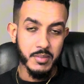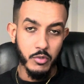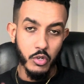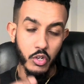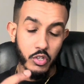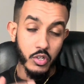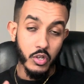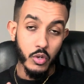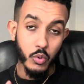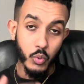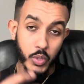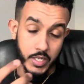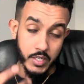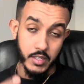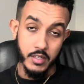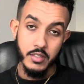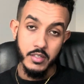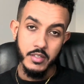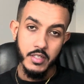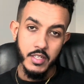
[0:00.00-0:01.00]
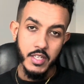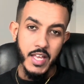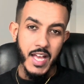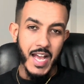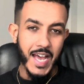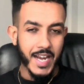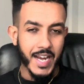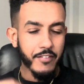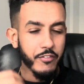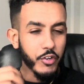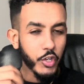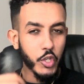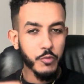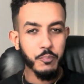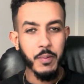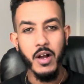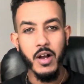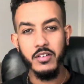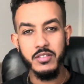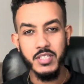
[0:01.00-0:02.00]
lot quicker. And having a good
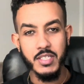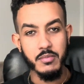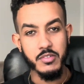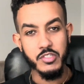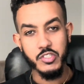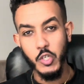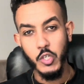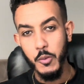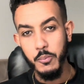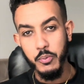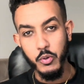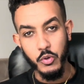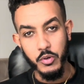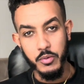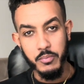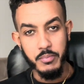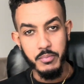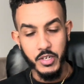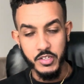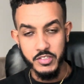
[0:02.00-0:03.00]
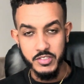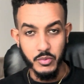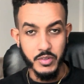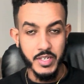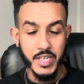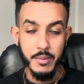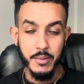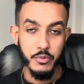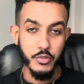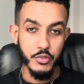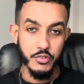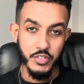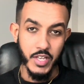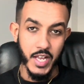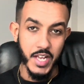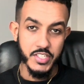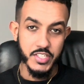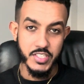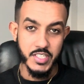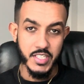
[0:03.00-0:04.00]
power team is so important because it will enable you to
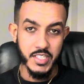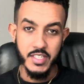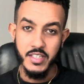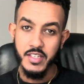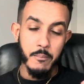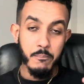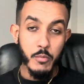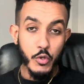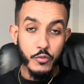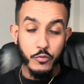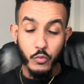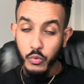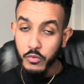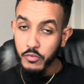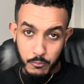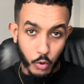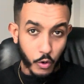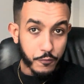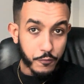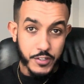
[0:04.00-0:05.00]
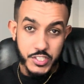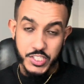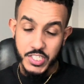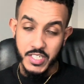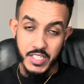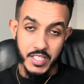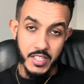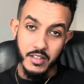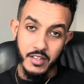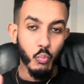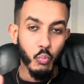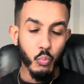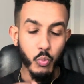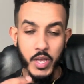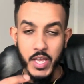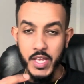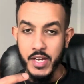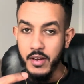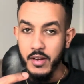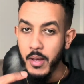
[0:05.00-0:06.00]
actually move more efficiently
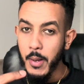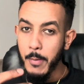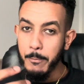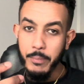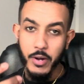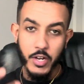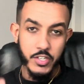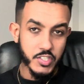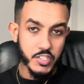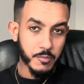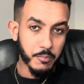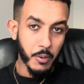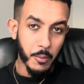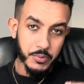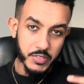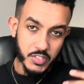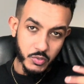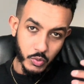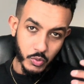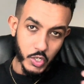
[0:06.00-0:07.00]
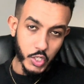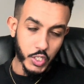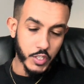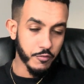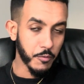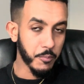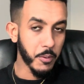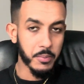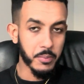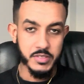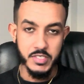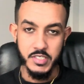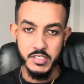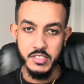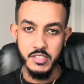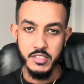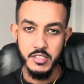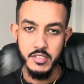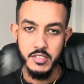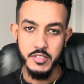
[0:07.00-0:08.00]
when purchasing properties, when looking for
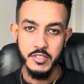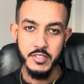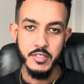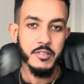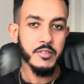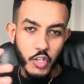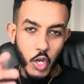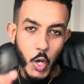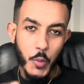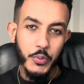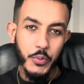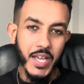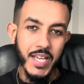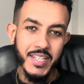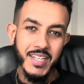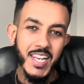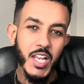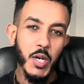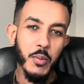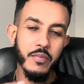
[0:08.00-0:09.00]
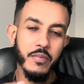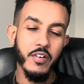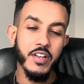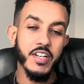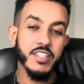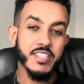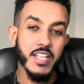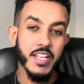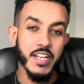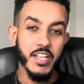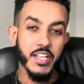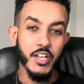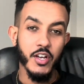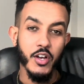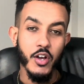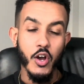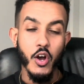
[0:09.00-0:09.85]
properties. So I hope you gain a little bit of understanding